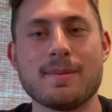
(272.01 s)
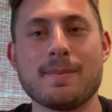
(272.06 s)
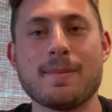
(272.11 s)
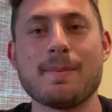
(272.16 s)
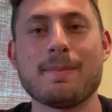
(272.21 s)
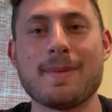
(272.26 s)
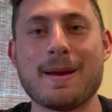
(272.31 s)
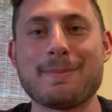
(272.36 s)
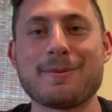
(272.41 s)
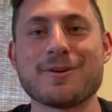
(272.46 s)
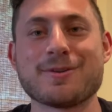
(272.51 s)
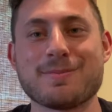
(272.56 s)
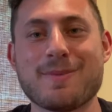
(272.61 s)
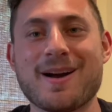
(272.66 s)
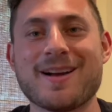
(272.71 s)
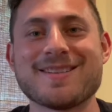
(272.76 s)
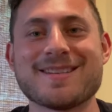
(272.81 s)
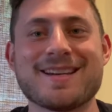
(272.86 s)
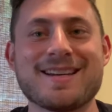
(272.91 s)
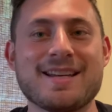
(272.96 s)
members'
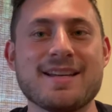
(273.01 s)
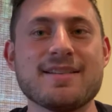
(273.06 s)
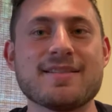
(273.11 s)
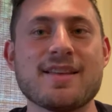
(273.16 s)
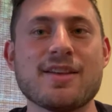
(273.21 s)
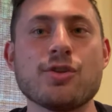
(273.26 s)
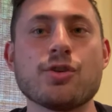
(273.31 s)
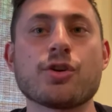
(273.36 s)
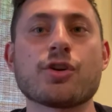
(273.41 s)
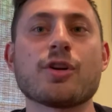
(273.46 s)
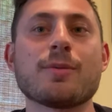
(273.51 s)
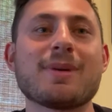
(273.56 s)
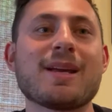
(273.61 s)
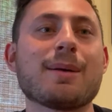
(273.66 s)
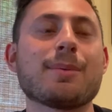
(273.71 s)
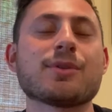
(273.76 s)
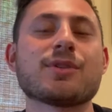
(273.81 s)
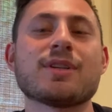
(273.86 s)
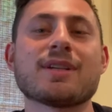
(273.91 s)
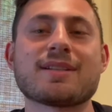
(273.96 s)
minds at ease that you're going to be
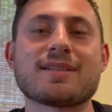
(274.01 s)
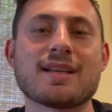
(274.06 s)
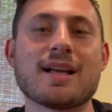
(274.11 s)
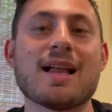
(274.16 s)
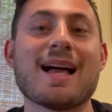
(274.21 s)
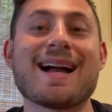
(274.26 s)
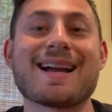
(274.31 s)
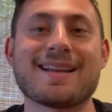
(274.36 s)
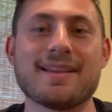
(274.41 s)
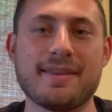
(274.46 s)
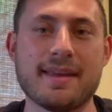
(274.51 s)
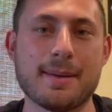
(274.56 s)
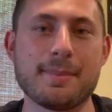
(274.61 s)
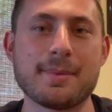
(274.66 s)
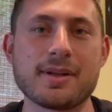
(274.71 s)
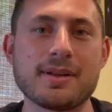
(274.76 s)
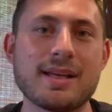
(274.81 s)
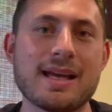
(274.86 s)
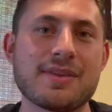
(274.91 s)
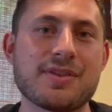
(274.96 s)
able to excel
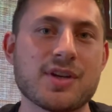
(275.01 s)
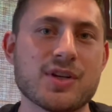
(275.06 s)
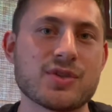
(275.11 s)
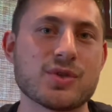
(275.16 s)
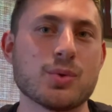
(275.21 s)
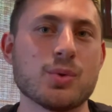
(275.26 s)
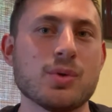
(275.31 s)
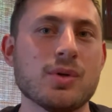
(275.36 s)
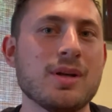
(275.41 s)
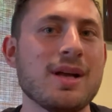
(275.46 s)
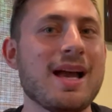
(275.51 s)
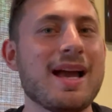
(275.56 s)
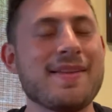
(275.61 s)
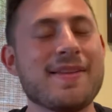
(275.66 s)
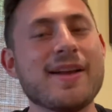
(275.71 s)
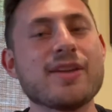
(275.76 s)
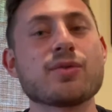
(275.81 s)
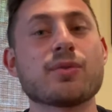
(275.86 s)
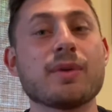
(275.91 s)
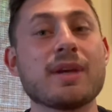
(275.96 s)
academically at their school. And
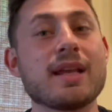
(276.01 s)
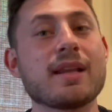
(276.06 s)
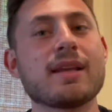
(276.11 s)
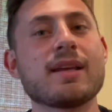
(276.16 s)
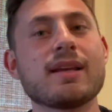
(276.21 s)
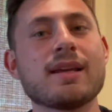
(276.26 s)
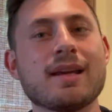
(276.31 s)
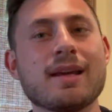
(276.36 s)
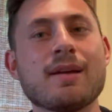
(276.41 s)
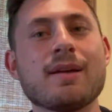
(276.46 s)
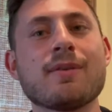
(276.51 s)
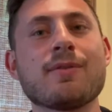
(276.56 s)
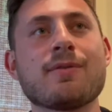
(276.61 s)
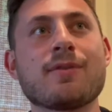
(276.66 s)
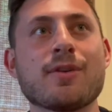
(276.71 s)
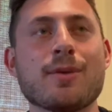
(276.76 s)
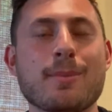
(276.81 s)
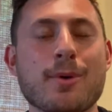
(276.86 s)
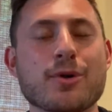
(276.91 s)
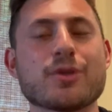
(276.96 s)
that's really
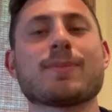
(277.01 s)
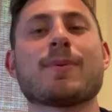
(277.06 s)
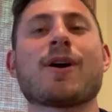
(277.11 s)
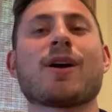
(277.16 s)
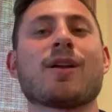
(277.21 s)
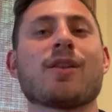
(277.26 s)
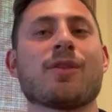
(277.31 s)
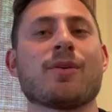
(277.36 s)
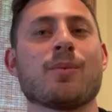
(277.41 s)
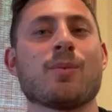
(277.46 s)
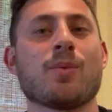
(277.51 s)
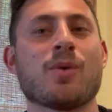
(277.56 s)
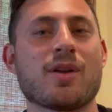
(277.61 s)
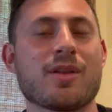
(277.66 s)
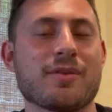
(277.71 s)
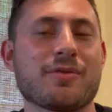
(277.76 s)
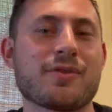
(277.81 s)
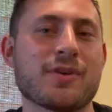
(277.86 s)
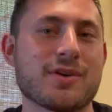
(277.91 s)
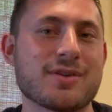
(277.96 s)
for the most part, the, one of
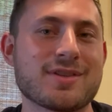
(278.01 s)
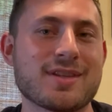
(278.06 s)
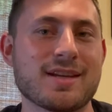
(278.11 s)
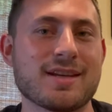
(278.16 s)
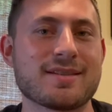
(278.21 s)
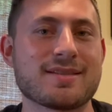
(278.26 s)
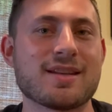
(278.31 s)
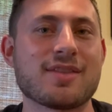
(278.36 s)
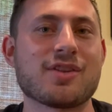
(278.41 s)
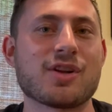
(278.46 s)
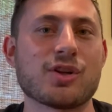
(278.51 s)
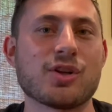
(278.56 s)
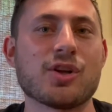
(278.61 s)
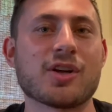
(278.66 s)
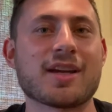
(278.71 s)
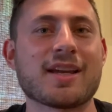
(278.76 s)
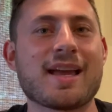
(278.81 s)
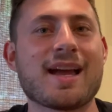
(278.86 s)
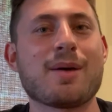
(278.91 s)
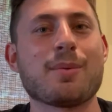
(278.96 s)
the first things that they're
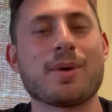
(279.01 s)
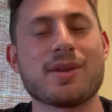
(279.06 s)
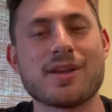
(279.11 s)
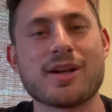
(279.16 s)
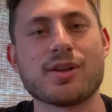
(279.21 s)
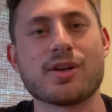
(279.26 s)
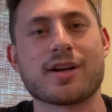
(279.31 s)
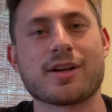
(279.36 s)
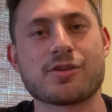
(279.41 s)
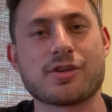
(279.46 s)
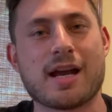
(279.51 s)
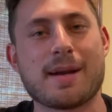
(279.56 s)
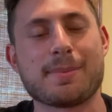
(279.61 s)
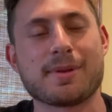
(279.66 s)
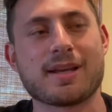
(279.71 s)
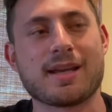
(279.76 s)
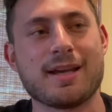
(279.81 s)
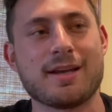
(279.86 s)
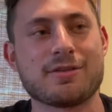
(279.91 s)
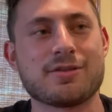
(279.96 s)
looking at when they look at your
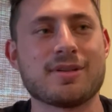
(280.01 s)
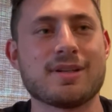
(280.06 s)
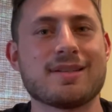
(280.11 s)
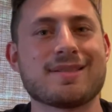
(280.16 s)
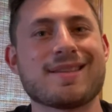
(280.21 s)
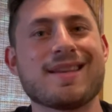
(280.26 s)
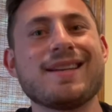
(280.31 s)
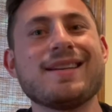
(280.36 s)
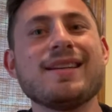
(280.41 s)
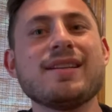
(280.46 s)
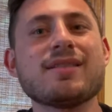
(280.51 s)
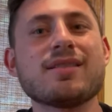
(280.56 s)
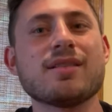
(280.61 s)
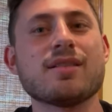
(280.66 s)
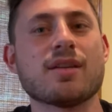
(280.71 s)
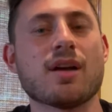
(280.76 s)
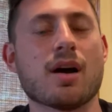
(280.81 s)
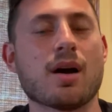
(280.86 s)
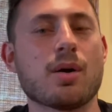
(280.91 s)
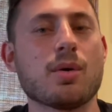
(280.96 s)
application is they need to
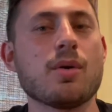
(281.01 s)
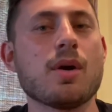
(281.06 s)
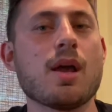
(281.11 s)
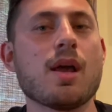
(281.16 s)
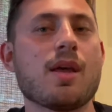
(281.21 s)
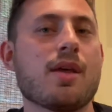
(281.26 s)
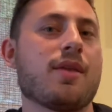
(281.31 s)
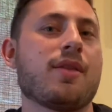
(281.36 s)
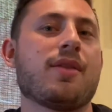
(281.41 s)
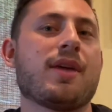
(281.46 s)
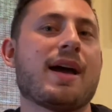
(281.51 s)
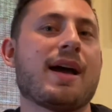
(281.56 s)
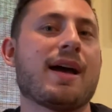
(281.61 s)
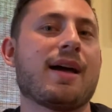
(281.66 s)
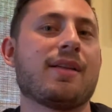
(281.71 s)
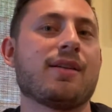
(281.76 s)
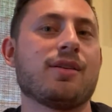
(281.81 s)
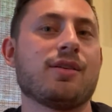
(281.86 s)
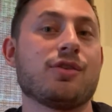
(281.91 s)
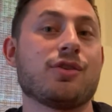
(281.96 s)
know
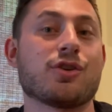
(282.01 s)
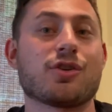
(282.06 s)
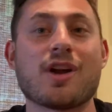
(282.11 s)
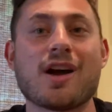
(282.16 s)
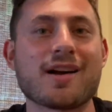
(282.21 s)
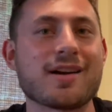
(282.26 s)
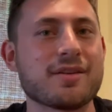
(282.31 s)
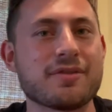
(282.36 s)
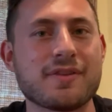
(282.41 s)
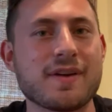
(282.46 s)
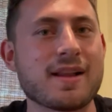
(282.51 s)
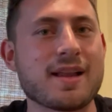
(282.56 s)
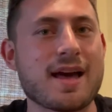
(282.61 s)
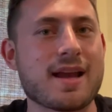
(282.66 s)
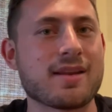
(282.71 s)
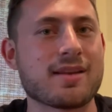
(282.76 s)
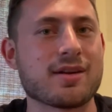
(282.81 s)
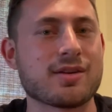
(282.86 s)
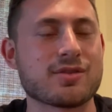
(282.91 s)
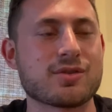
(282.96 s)
that you're not going to fail
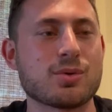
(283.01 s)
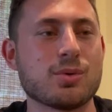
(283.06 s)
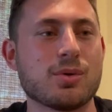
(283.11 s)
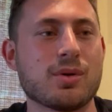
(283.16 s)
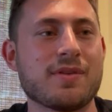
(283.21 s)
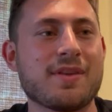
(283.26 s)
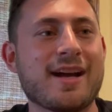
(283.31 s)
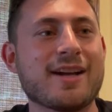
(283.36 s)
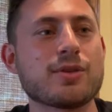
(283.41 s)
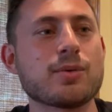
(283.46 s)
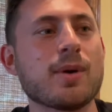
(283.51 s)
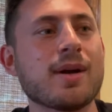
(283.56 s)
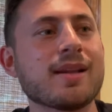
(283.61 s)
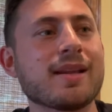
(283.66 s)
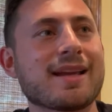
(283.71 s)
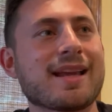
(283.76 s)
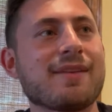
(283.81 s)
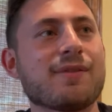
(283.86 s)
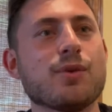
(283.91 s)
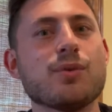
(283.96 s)
out of their school. And that's why,
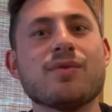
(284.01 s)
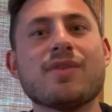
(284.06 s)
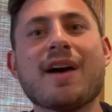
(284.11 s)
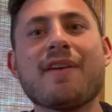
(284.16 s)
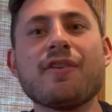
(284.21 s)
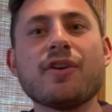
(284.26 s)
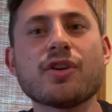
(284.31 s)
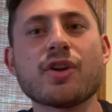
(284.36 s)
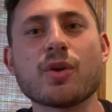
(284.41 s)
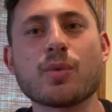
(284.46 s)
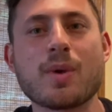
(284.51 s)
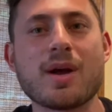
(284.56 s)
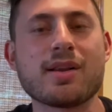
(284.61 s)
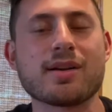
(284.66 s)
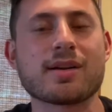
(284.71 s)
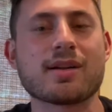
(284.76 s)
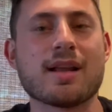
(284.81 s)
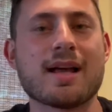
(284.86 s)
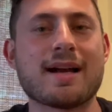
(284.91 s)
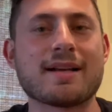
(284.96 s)
like, if you've never done well
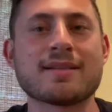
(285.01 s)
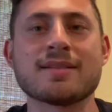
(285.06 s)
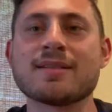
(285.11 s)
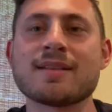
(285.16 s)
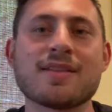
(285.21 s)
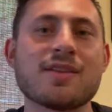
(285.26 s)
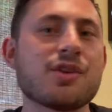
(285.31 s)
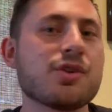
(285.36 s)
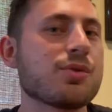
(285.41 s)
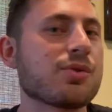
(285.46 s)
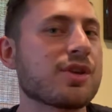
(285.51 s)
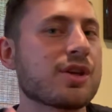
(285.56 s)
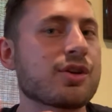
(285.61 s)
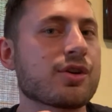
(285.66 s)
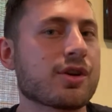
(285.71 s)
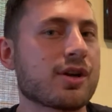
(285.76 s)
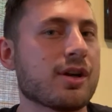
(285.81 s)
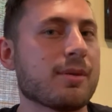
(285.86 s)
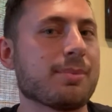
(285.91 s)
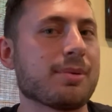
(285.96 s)
in classes and then you think
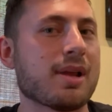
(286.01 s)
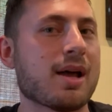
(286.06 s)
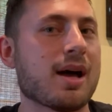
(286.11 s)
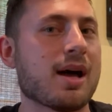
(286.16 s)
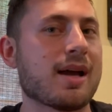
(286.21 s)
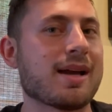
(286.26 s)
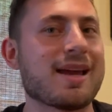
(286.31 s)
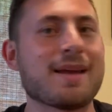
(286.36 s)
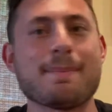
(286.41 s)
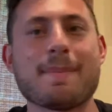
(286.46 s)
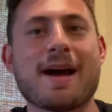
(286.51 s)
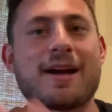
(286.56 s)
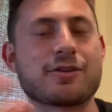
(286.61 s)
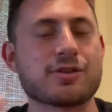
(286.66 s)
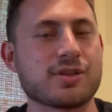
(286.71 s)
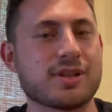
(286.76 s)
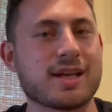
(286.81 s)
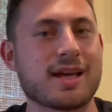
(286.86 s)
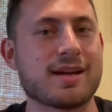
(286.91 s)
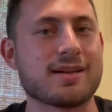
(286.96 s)
you're going to apply and
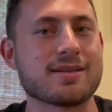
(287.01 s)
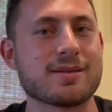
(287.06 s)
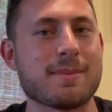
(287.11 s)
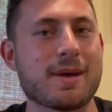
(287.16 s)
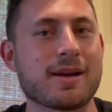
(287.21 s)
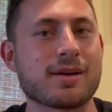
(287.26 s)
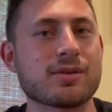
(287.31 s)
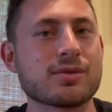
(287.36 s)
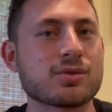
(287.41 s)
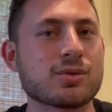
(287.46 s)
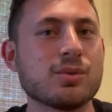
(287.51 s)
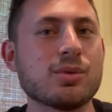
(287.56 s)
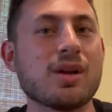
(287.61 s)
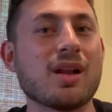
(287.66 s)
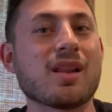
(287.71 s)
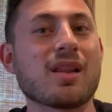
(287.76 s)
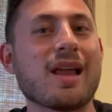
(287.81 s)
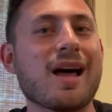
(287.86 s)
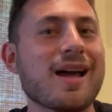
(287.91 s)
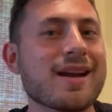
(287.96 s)
magically get into medical school,
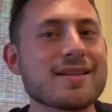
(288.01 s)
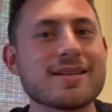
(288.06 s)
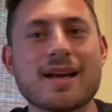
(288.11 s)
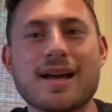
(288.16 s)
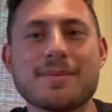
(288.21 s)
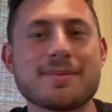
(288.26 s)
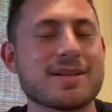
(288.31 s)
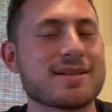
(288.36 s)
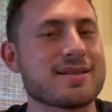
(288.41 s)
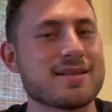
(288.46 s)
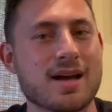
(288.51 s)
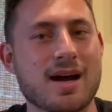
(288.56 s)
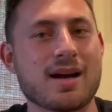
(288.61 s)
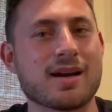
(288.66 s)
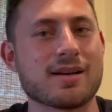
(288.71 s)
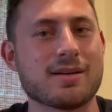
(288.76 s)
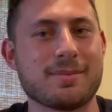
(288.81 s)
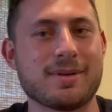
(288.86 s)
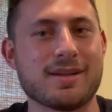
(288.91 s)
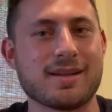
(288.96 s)
a lot of times it's not
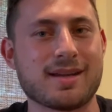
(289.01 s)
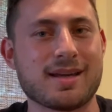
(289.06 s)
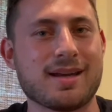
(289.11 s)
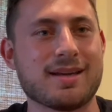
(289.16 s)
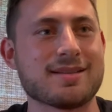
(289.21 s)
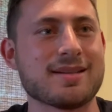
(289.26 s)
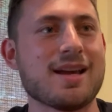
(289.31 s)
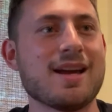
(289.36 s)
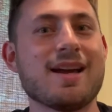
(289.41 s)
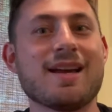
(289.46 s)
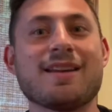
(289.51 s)
going to be the case.